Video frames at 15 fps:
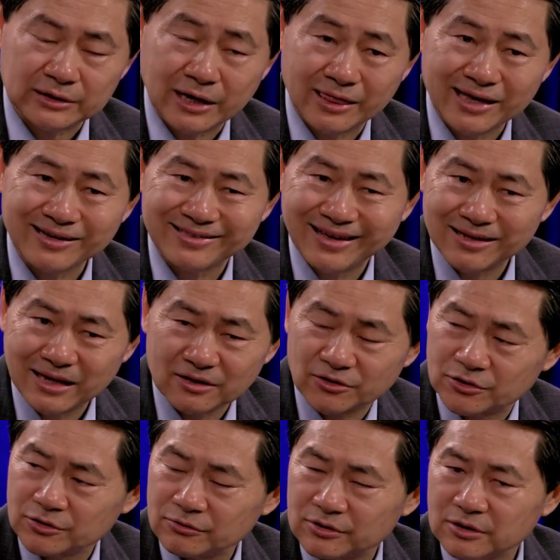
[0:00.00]
I think that's
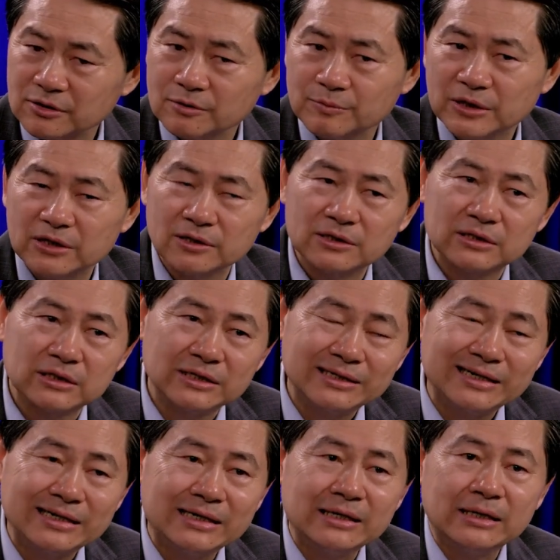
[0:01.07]
true, you know, because
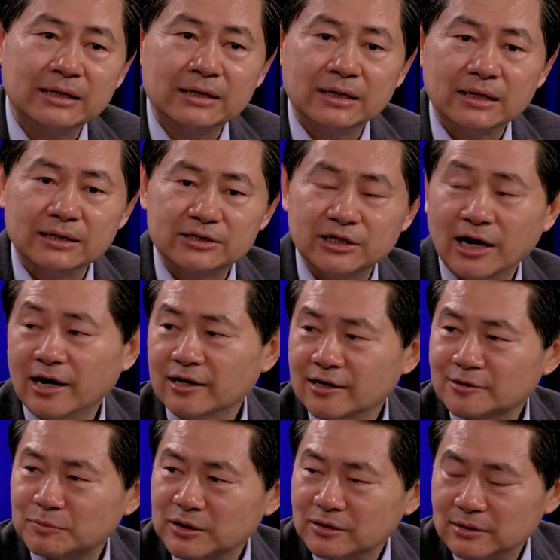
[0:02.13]
China
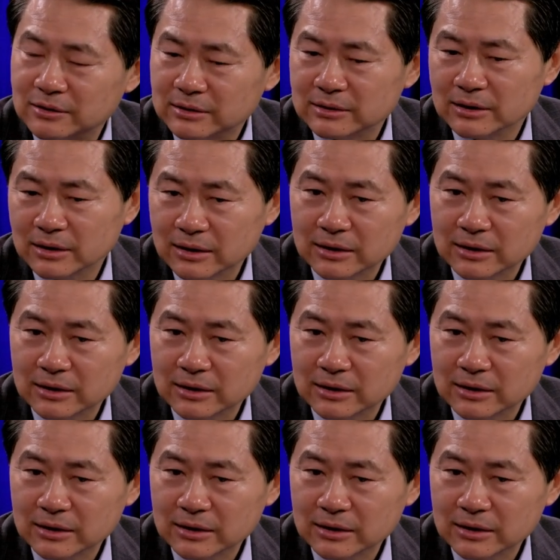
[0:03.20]
has been